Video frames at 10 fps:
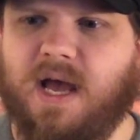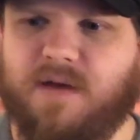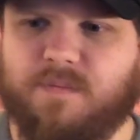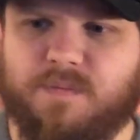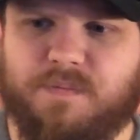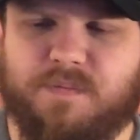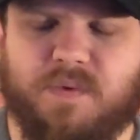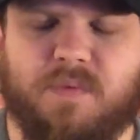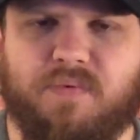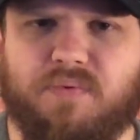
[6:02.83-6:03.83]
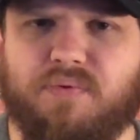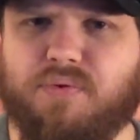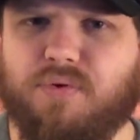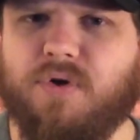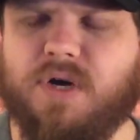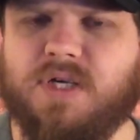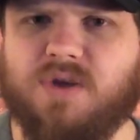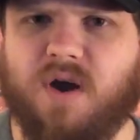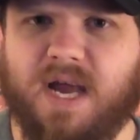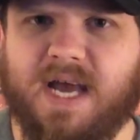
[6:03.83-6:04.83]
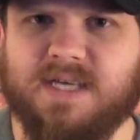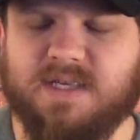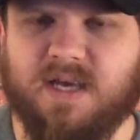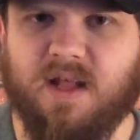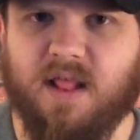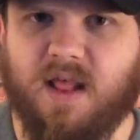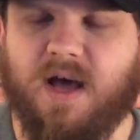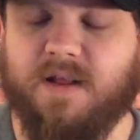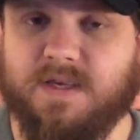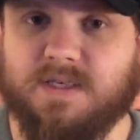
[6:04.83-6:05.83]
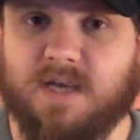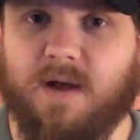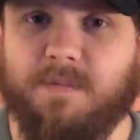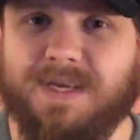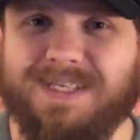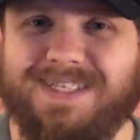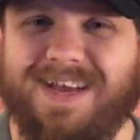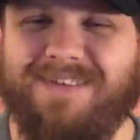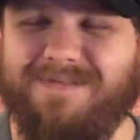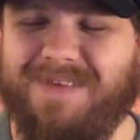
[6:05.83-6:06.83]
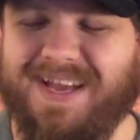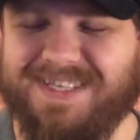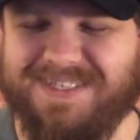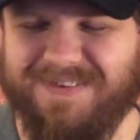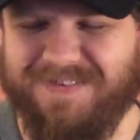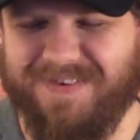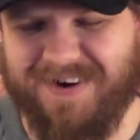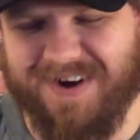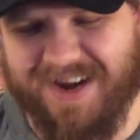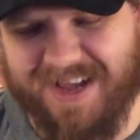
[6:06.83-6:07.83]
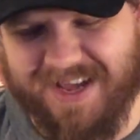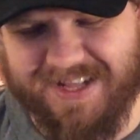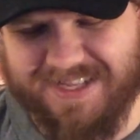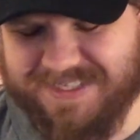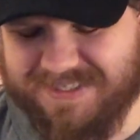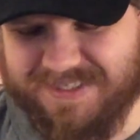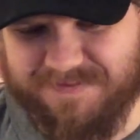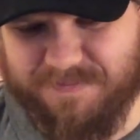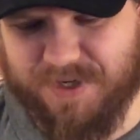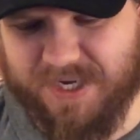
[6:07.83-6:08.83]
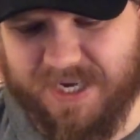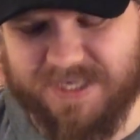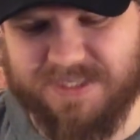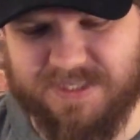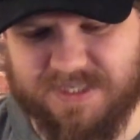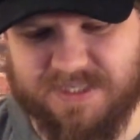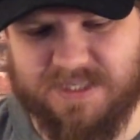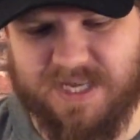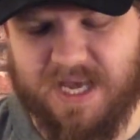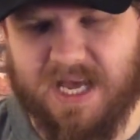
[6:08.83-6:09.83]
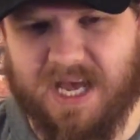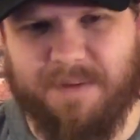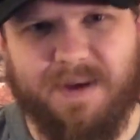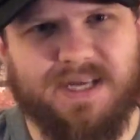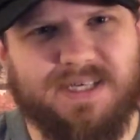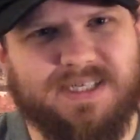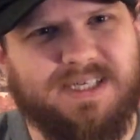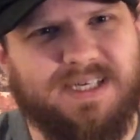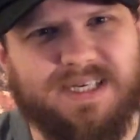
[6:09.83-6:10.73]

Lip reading: I'm pretty sarcastic in a lot of these comments I've made so far. This book has just, I'm at just